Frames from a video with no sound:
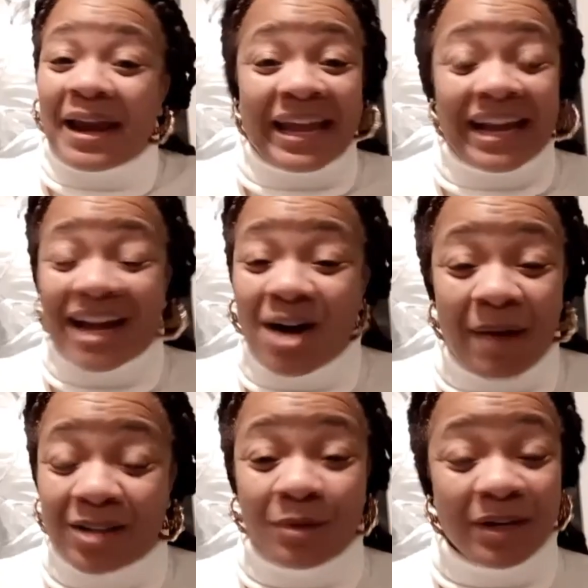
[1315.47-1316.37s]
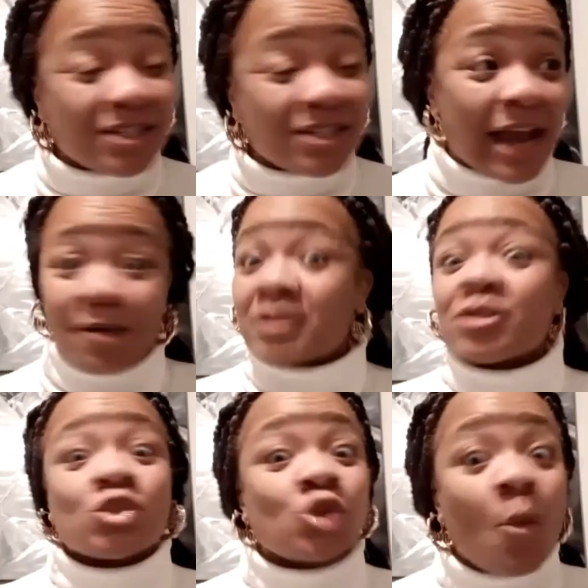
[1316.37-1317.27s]
that come. I just want to say everybody because
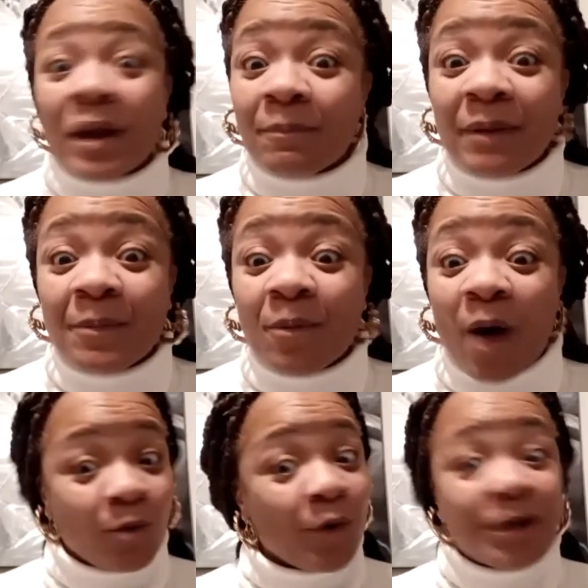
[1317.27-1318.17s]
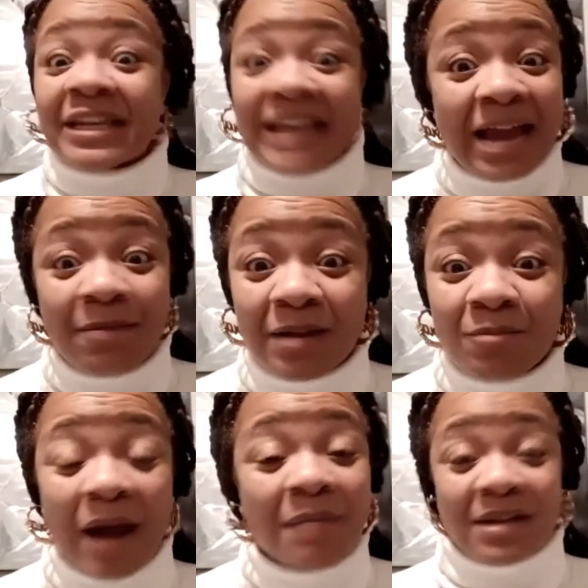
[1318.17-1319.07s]
there's so many people. I don't want to name
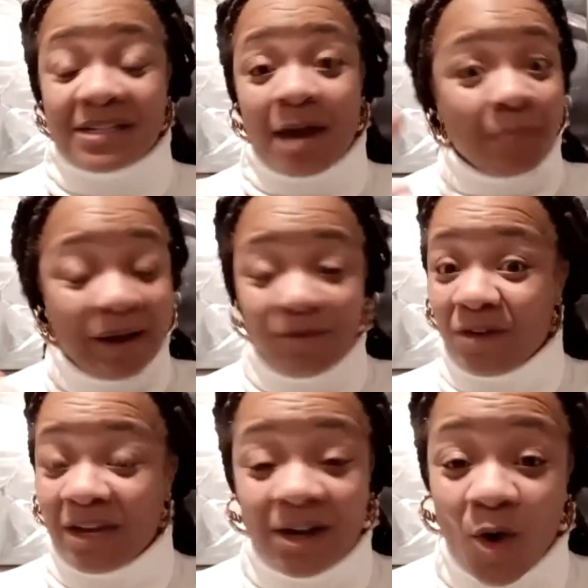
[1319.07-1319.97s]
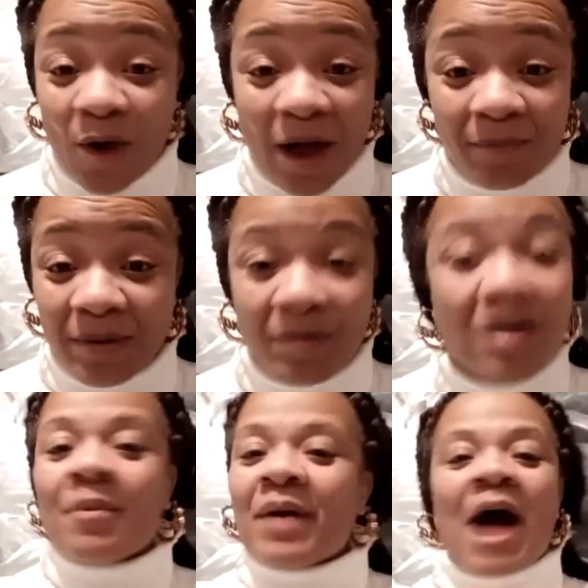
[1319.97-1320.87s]
anybody because I might forget a whole lot of people,
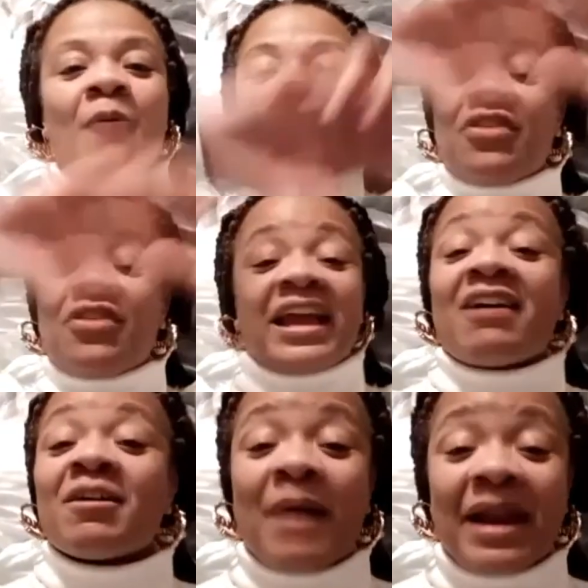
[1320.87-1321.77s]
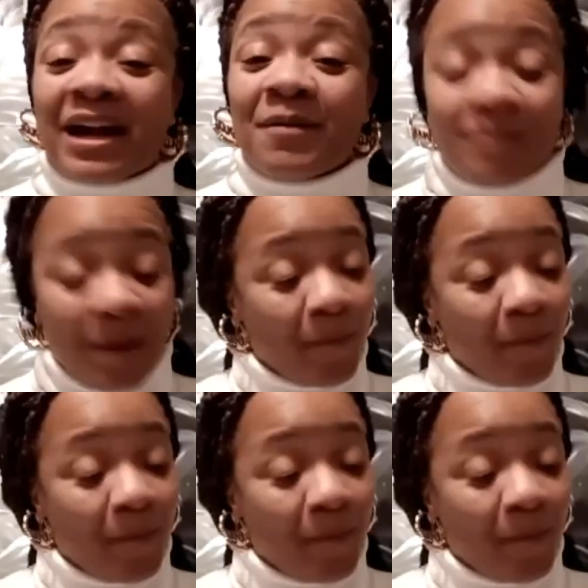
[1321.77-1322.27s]
but I want to thank everybody that comes at my